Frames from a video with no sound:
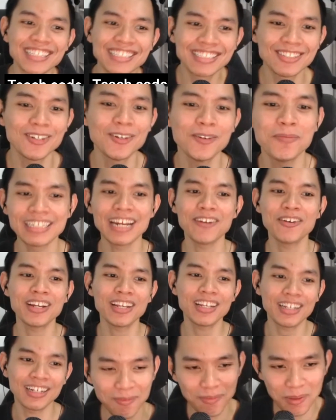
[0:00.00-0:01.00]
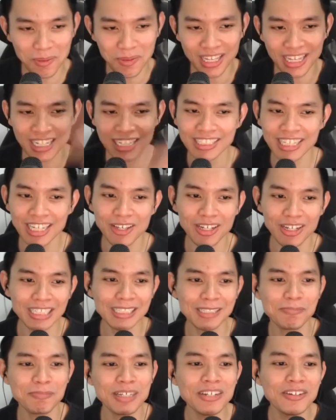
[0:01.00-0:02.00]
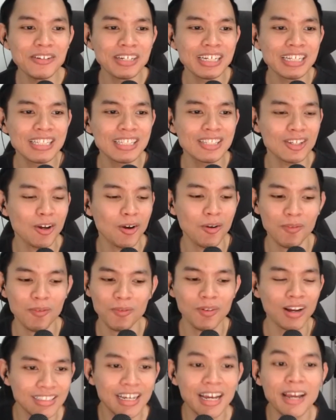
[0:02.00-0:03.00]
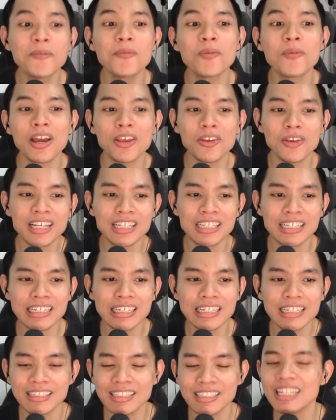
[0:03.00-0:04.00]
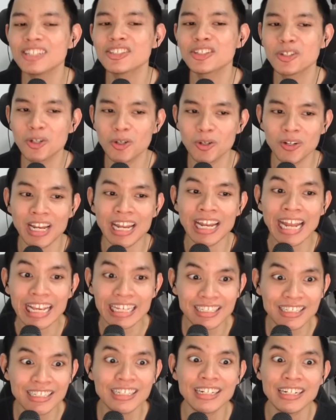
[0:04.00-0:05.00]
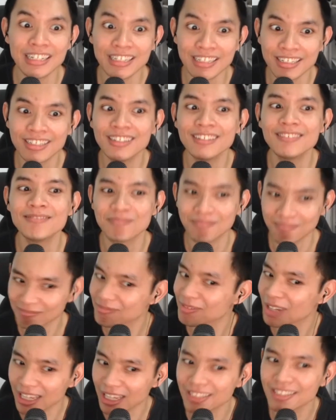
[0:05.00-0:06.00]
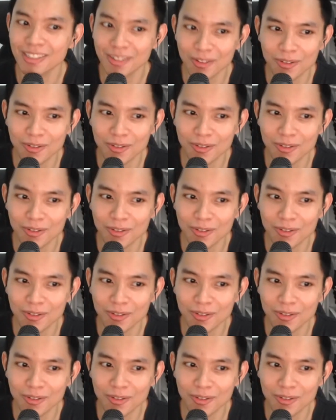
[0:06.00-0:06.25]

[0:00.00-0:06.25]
So Derek, maybe you can share your experience of a time where you actually teach code and actually earn good